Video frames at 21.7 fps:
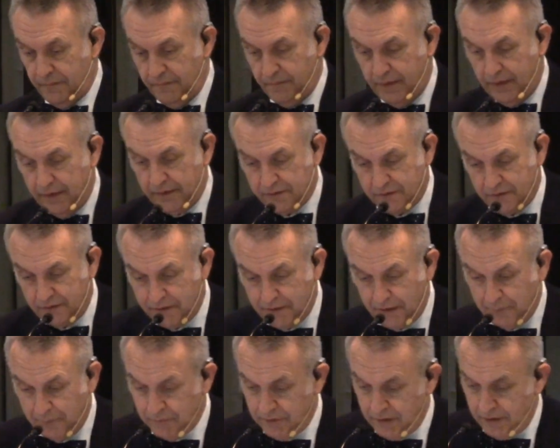That's the
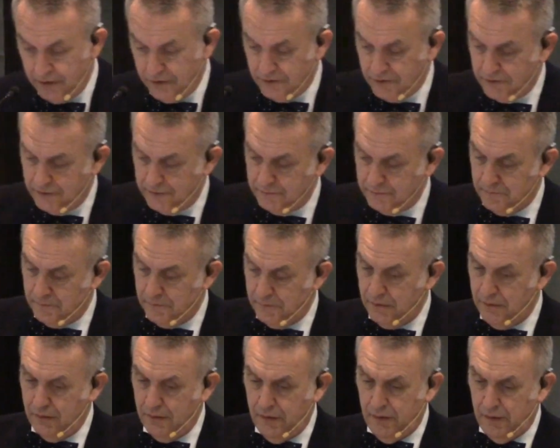temptation.
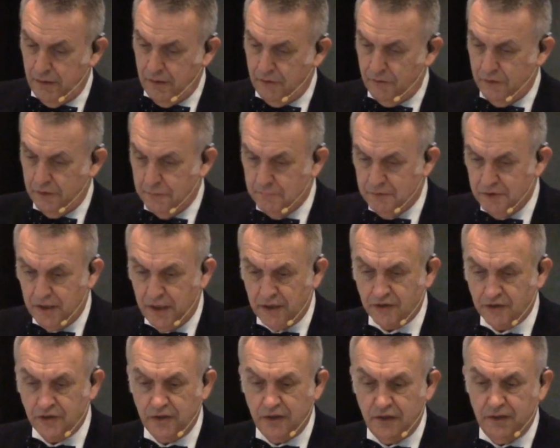Now, the
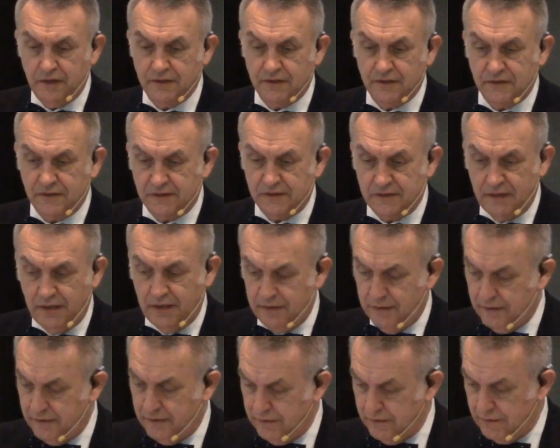objection isn't
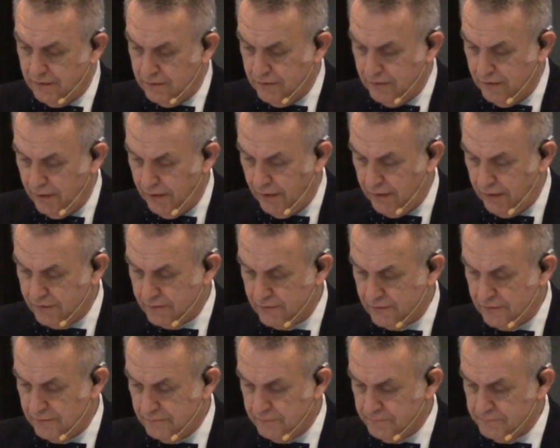stated in the
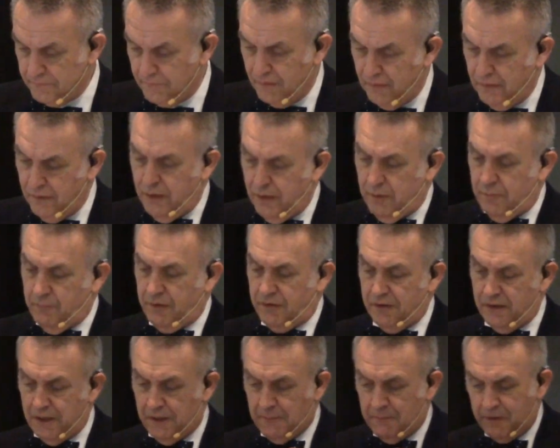text, but
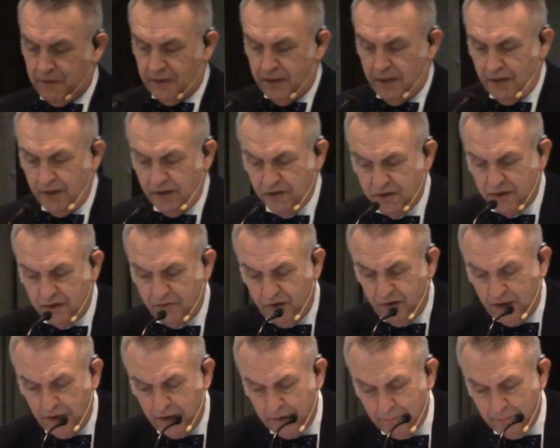the implication
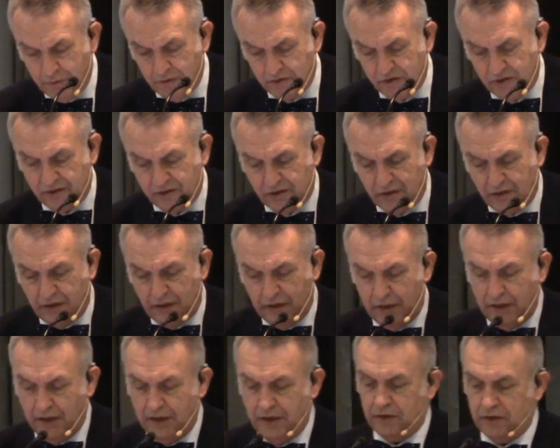of Hebrews is that
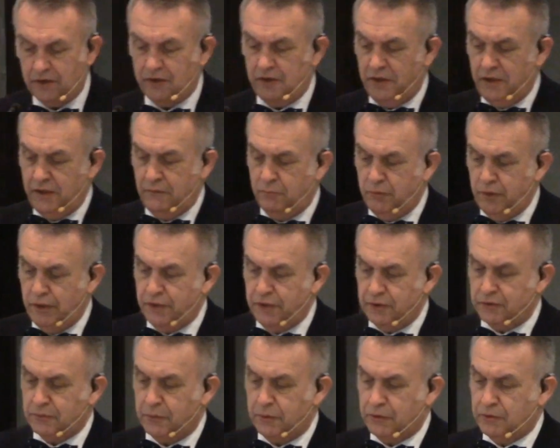the
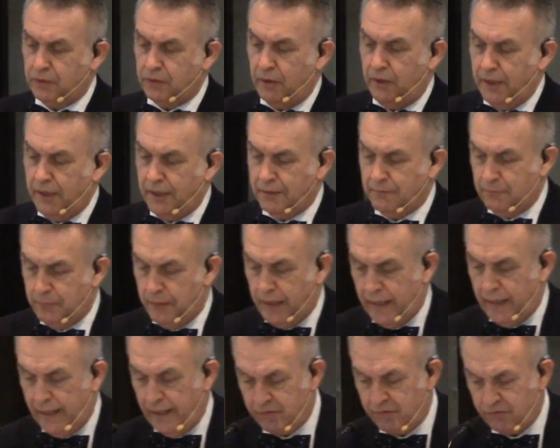readers were drawing
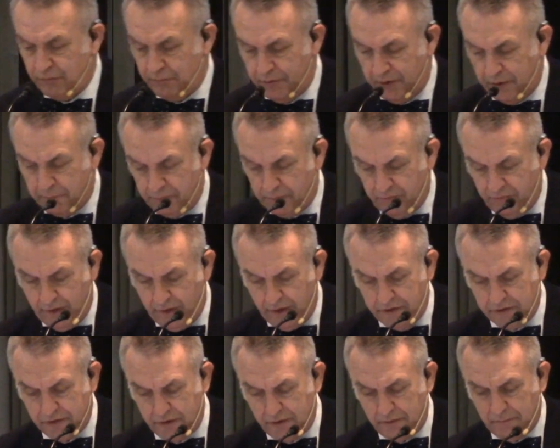back from their
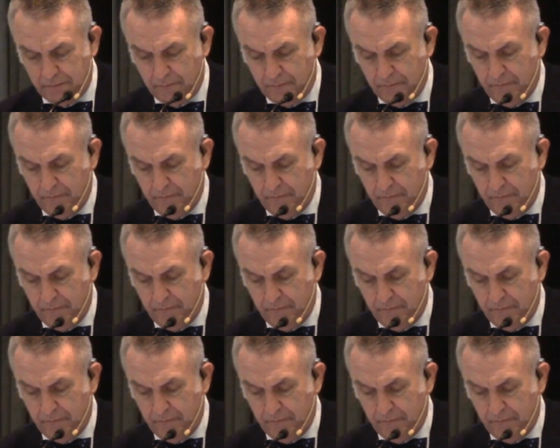profession.